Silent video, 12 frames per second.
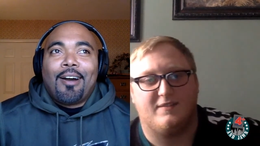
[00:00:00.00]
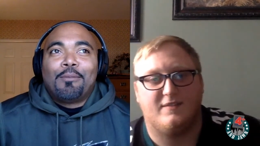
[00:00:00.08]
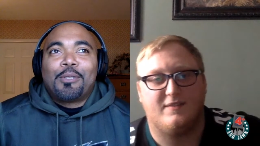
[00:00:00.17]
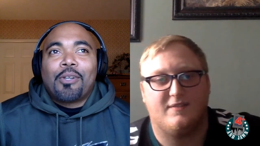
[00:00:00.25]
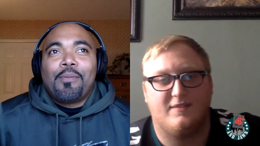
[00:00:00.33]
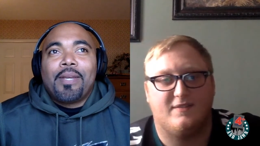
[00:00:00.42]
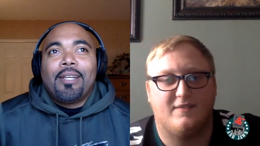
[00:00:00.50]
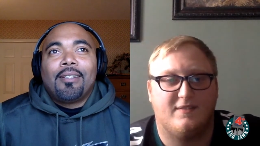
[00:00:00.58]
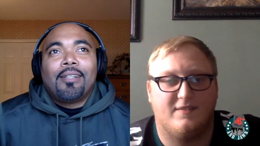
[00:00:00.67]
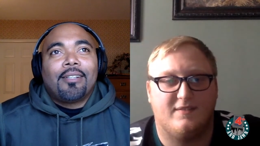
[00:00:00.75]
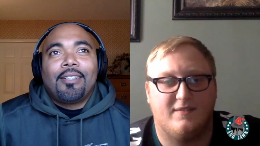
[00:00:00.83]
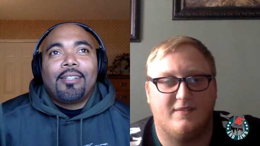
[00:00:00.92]
Speaker 1: Um, so
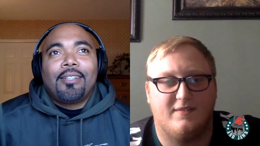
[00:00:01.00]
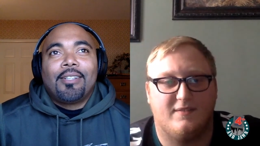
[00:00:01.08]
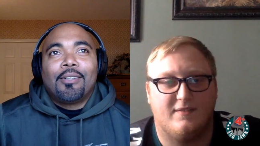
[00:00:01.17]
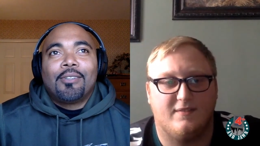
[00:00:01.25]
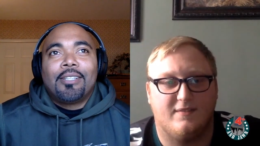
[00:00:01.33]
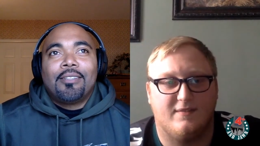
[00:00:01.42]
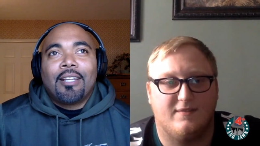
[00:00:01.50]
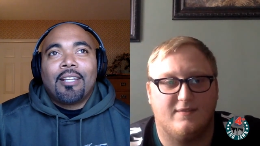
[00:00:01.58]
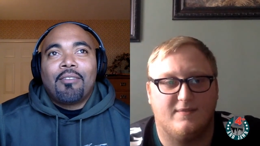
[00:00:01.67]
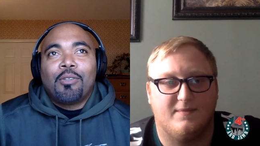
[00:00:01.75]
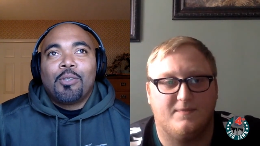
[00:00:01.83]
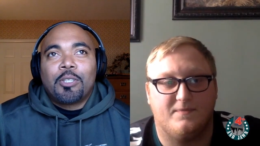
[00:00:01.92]
I mean, you know,
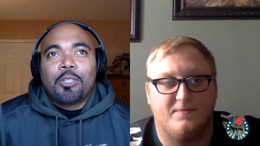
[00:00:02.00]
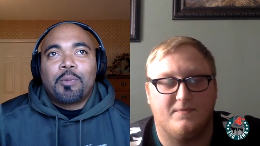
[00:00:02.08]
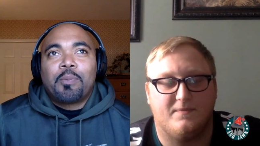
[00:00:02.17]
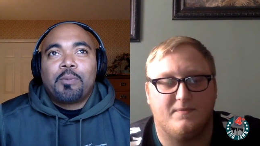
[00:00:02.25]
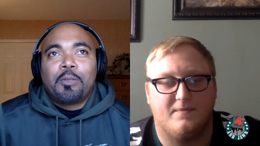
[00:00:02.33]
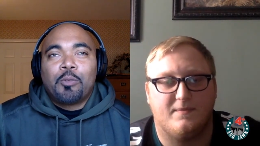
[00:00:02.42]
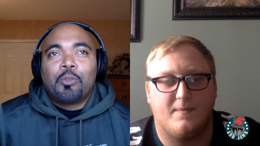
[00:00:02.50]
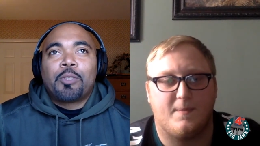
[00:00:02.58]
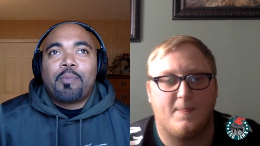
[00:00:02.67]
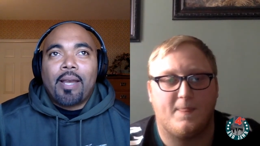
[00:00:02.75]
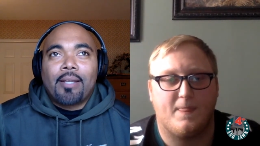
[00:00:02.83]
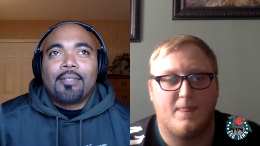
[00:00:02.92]
the, the level of
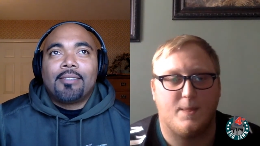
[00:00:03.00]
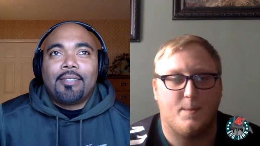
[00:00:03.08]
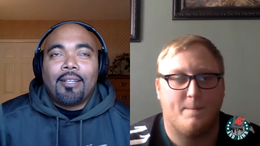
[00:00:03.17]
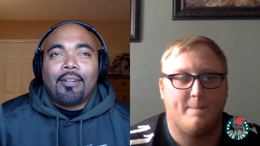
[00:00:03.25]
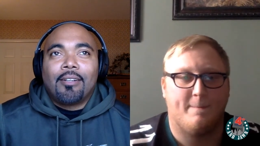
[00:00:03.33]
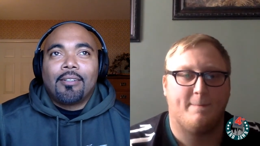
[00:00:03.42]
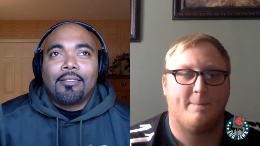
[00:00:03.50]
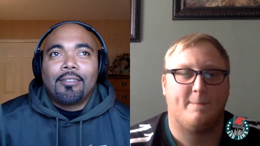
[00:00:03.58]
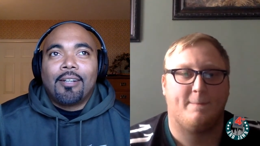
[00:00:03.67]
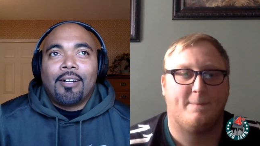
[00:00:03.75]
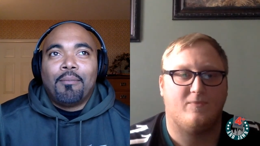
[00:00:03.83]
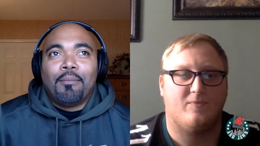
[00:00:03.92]
disrespect is
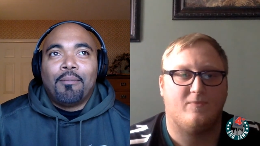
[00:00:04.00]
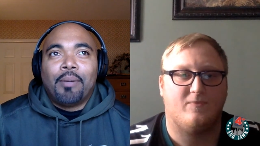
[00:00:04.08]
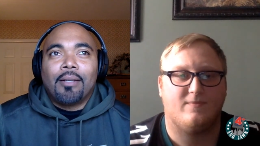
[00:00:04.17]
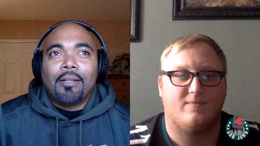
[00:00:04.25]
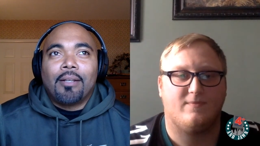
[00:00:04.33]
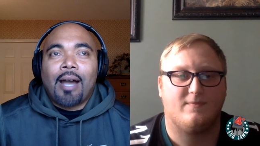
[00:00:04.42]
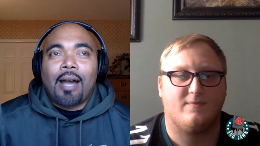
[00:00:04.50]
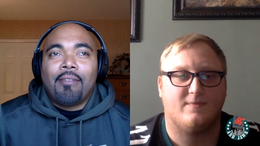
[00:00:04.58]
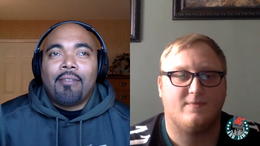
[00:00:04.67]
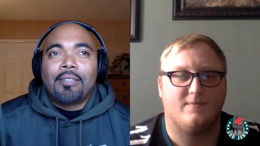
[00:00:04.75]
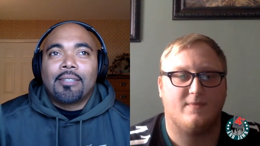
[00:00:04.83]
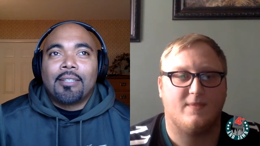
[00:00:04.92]
there, um, but
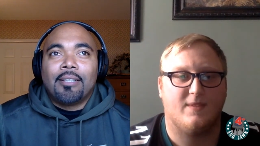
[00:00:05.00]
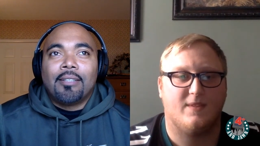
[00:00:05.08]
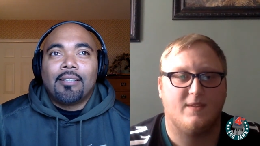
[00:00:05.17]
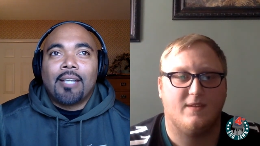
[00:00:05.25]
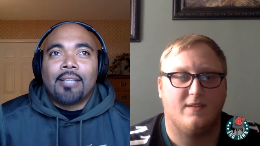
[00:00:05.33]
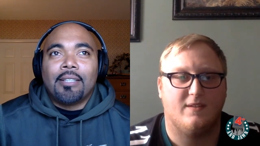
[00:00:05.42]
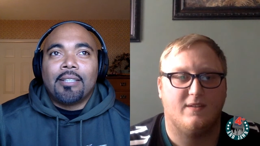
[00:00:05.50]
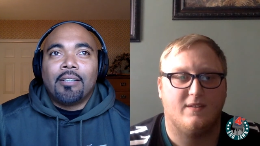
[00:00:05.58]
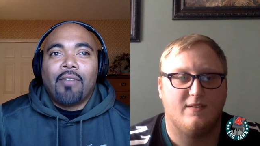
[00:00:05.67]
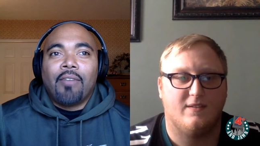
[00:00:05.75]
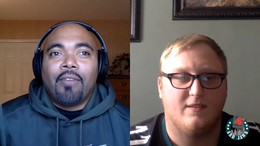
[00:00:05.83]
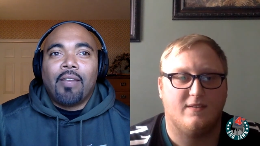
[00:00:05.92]
obviously,
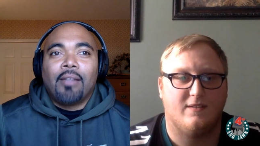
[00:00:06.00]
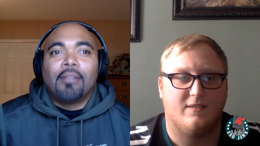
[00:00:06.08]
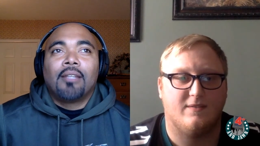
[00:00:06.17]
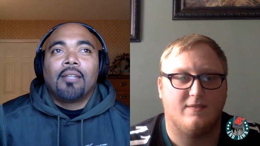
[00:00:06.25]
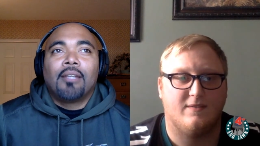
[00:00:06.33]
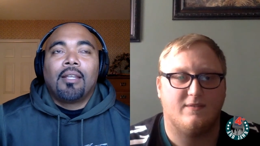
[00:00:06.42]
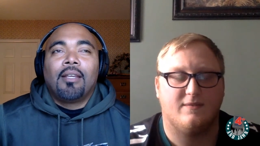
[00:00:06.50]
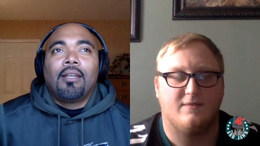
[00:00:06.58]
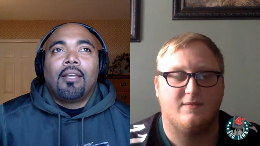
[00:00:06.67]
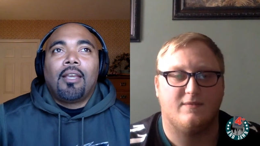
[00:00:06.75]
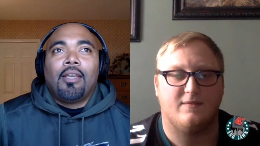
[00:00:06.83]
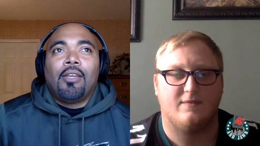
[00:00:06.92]
as an Eagle fan,
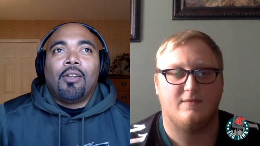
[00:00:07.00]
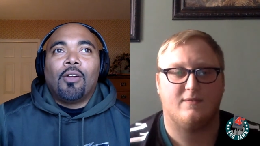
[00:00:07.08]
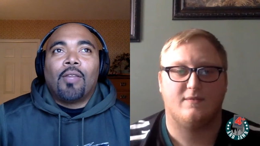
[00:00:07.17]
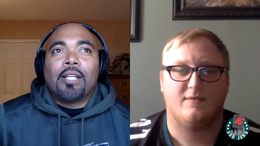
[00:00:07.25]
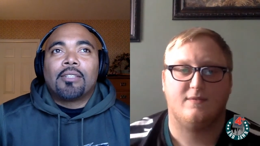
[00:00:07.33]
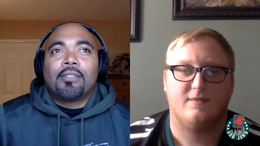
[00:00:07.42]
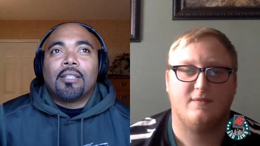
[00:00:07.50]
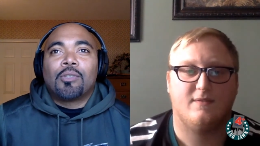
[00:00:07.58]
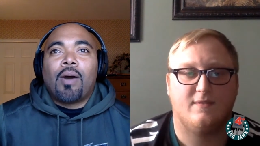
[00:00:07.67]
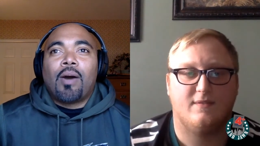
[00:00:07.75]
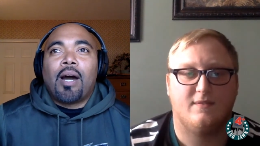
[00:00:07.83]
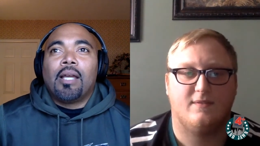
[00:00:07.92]
you know
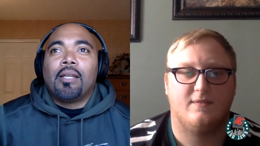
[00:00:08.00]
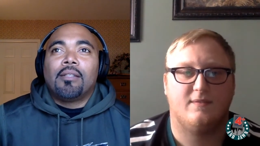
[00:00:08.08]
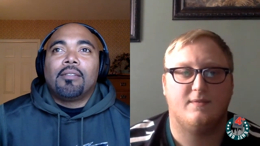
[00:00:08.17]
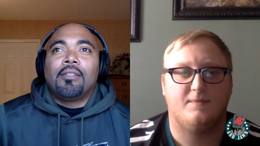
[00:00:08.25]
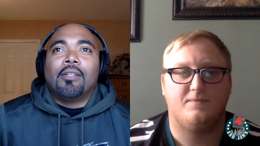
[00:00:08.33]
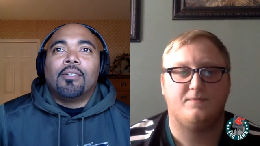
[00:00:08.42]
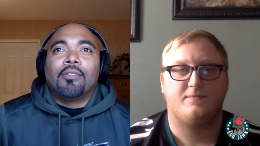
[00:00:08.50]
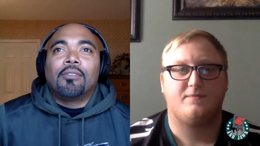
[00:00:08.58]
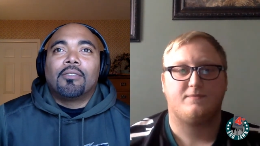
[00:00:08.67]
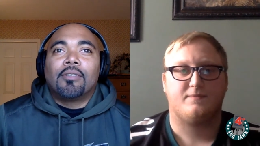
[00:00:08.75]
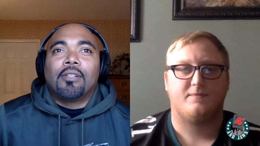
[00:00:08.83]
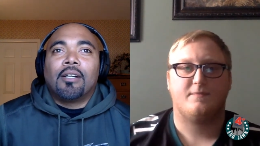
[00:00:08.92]
that's that's why
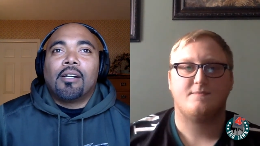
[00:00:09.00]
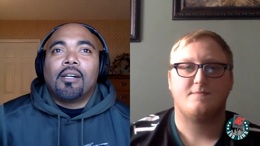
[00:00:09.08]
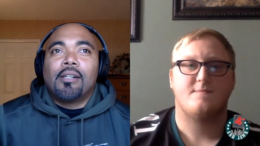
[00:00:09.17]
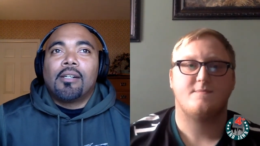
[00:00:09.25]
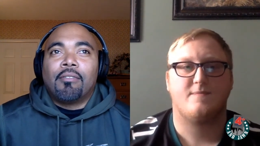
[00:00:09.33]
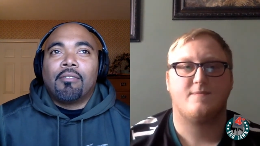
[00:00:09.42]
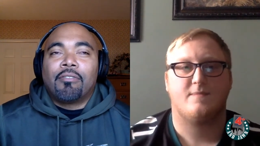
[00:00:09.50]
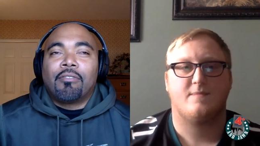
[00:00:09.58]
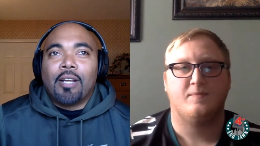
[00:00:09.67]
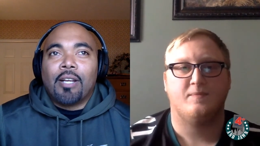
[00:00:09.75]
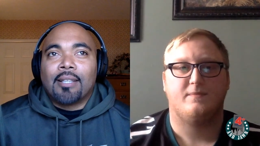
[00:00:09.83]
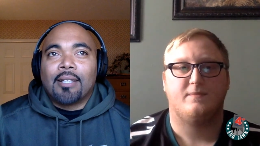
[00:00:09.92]
you know a,
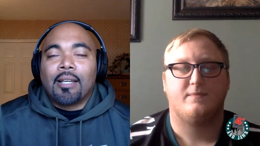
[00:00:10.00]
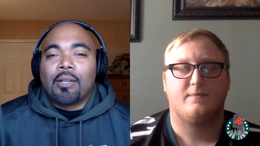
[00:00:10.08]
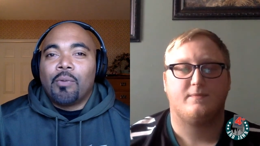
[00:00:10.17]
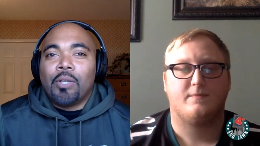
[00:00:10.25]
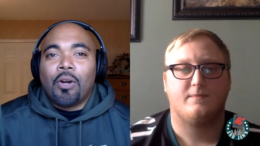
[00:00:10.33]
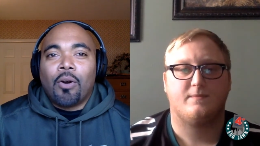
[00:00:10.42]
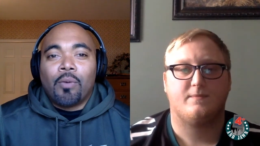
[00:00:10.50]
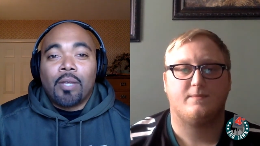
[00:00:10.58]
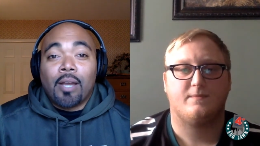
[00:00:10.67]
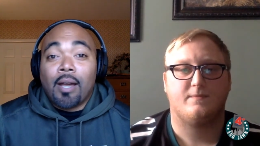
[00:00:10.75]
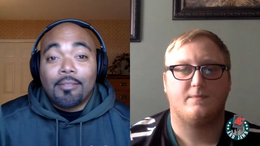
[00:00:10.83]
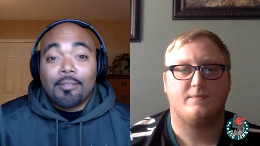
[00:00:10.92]
a phrase like
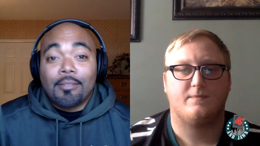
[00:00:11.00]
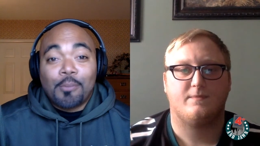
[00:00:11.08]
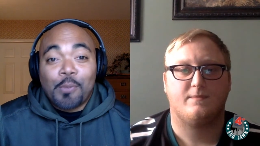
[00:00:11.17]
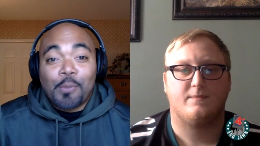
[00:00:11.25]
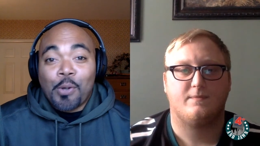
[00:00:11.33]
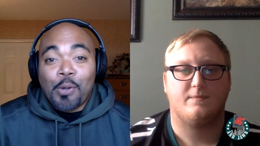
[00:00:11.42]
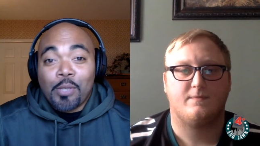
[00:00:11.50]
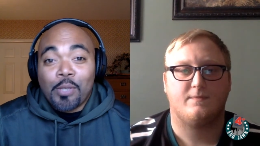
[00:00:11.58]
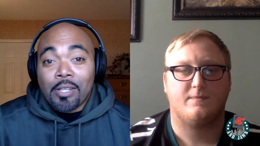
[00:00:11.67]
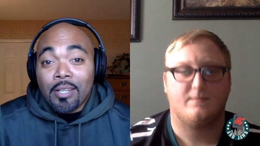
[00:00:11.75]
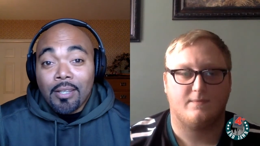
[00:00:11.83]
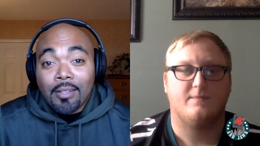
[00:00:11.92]
"we all we got, we
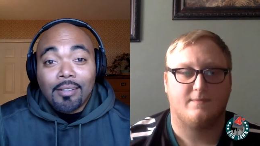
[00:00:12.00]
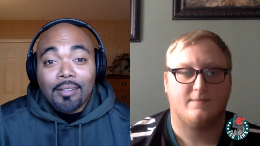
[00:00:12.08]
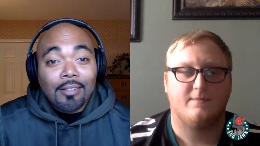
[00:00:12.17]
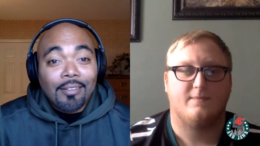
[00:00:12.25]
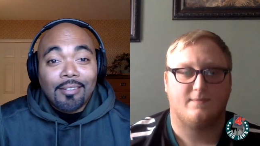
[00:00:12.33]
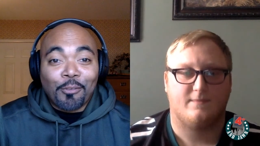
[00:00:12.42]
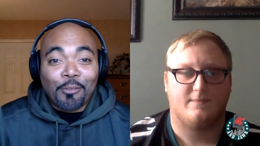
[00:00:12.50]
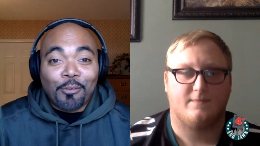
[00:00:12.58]
all we need,"